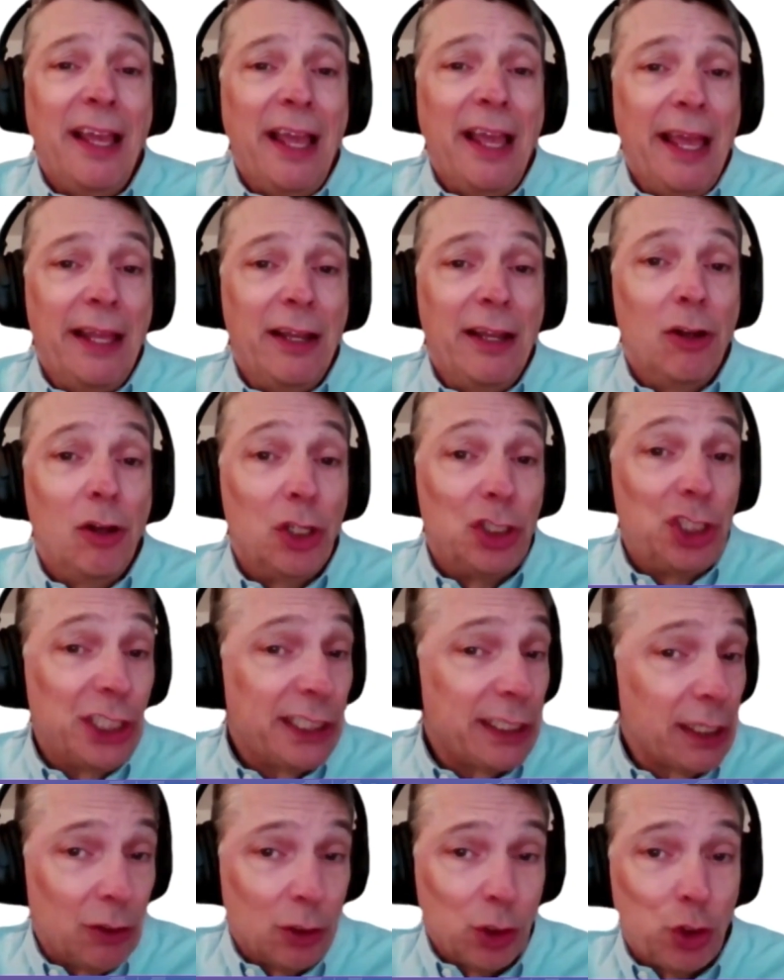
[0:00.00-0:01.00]
and
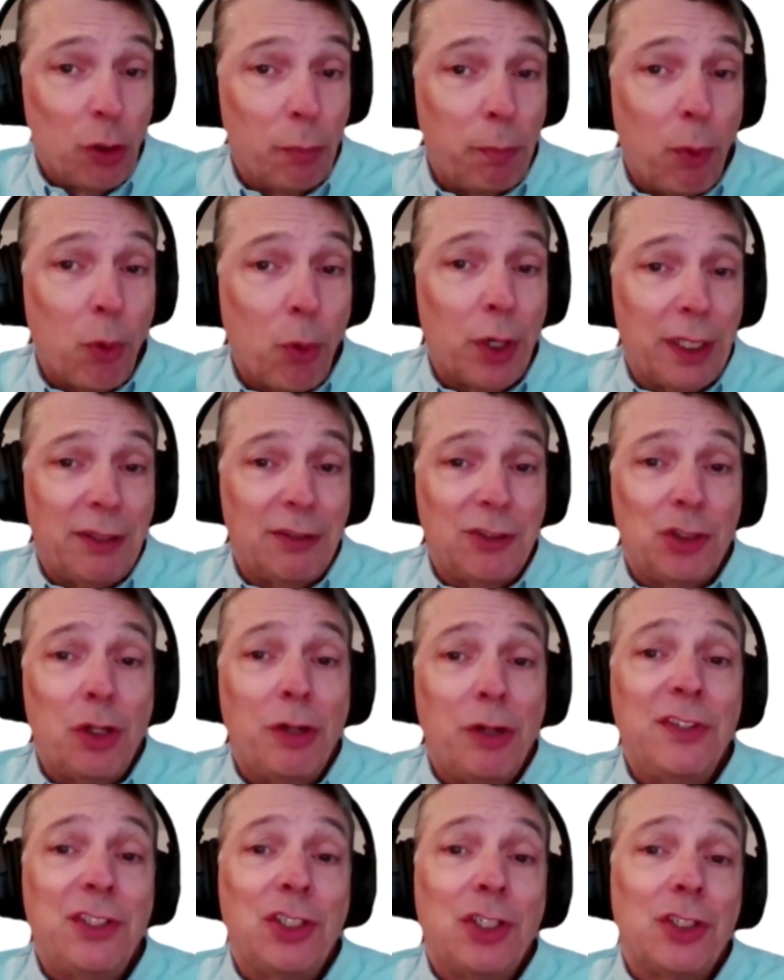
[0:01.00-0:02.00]
logistical support
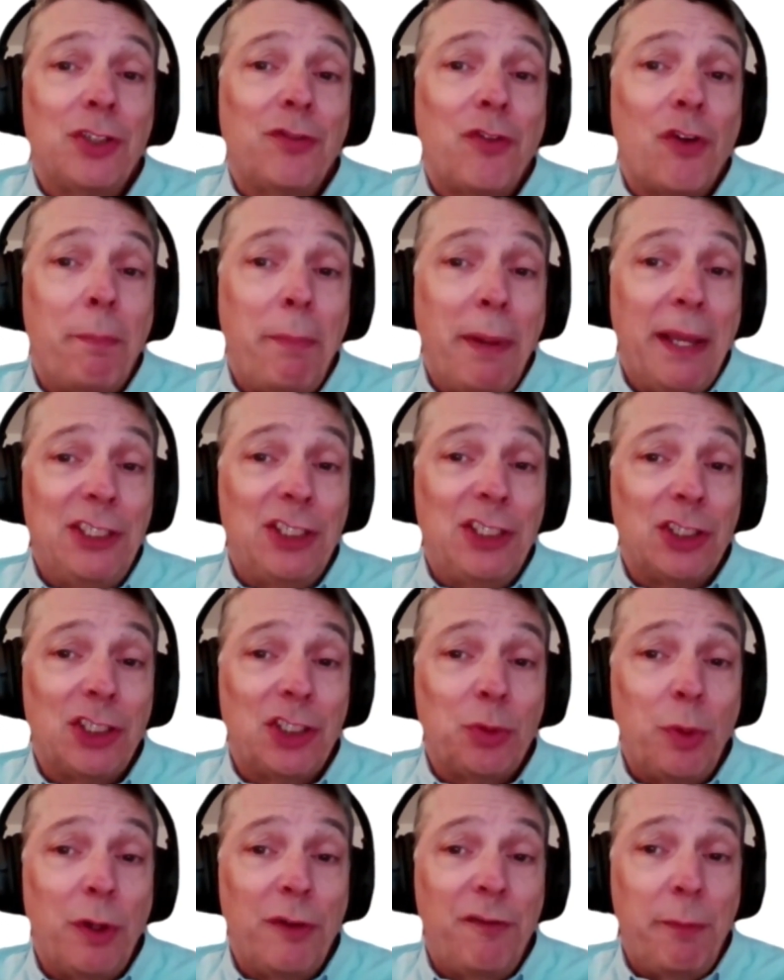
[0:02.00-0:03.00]
services for
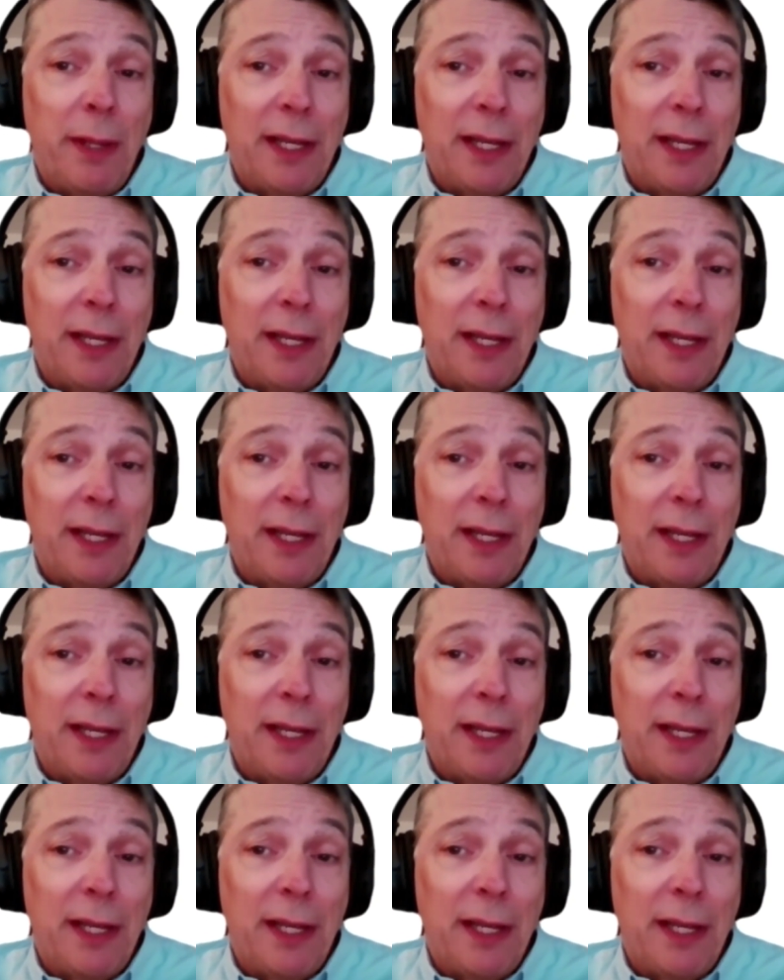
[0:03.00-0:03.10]
patients with